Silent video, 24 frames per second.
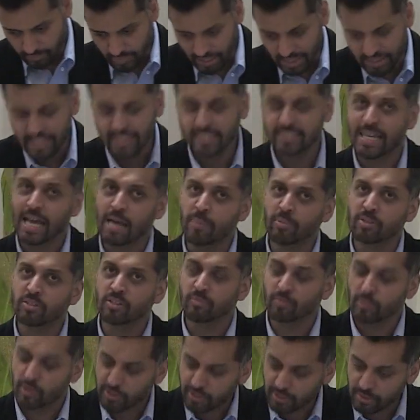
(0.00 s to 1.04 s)
The examples
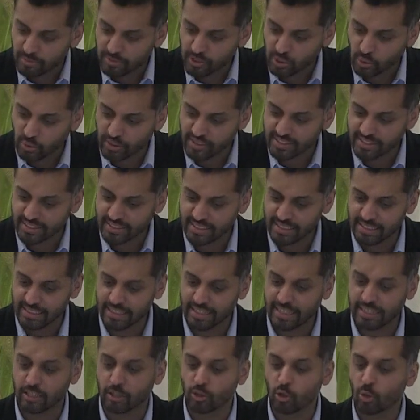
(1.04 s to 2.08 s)
of Muslims who are
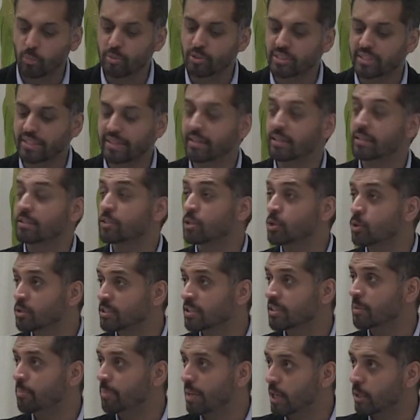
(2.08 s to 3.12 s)
succeeding at global scale
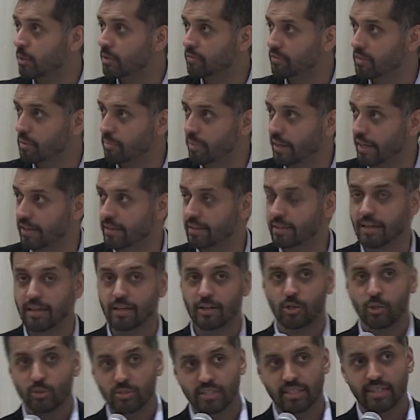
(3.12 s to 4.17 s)
using the power of the pen.
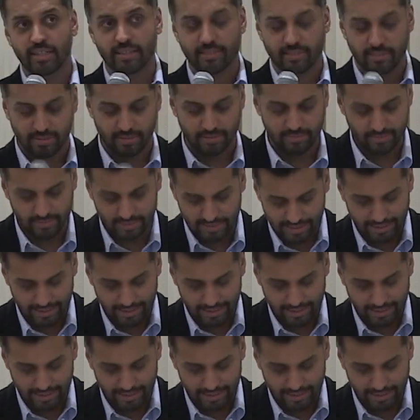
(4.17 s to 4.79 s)
Who's this?